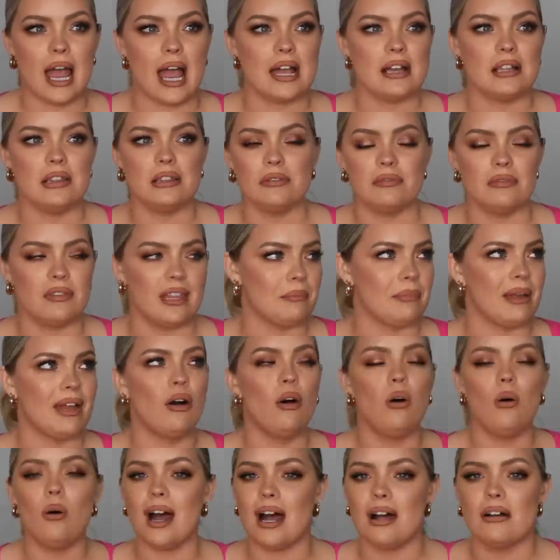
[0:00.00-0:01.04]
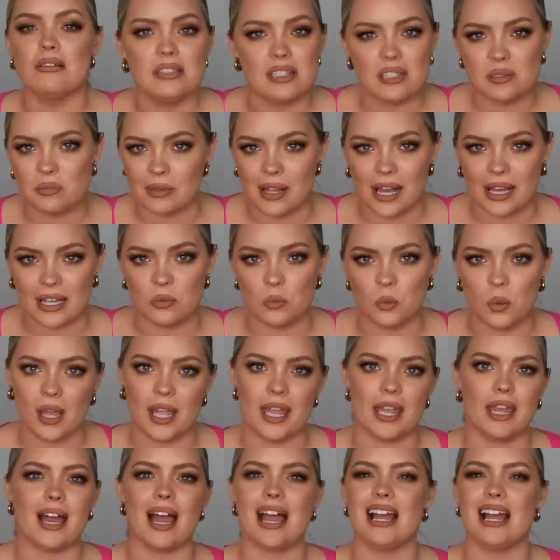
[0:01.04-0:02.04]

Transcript: I like my whole house is black and white.